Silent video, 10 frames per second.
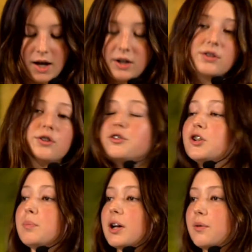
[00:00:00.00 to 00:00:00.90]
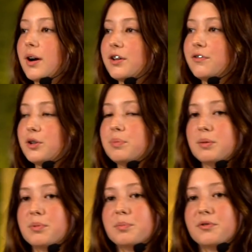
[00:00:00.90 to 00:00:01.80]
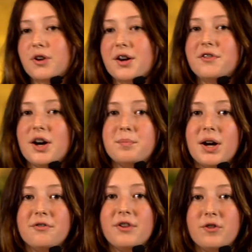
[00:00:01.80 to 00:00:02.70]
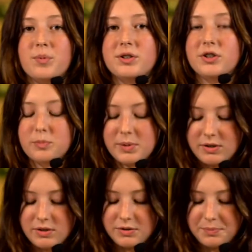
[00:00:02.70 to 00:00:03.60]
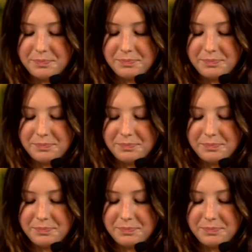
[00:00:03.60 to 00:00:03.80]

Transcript: I got told no by quite a few people before I found my five participants.